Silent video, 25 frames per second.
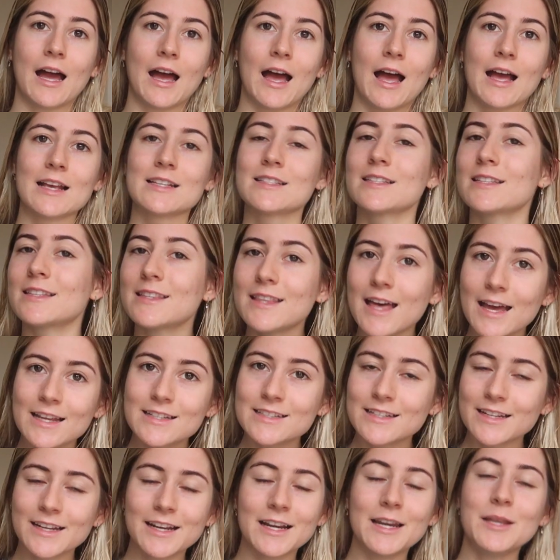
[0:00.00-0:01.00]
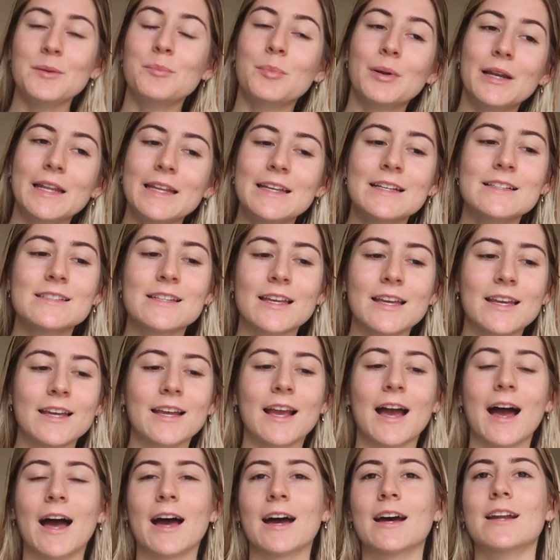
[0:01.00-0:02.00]
aesthetically
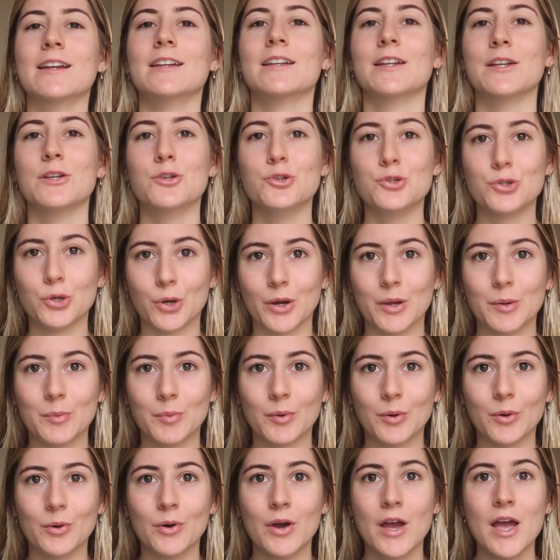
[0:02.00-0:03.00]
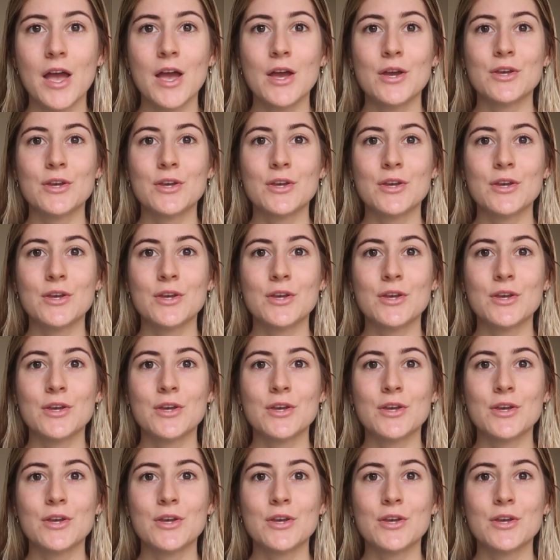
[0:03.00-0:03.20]
pleasing and enjoyable.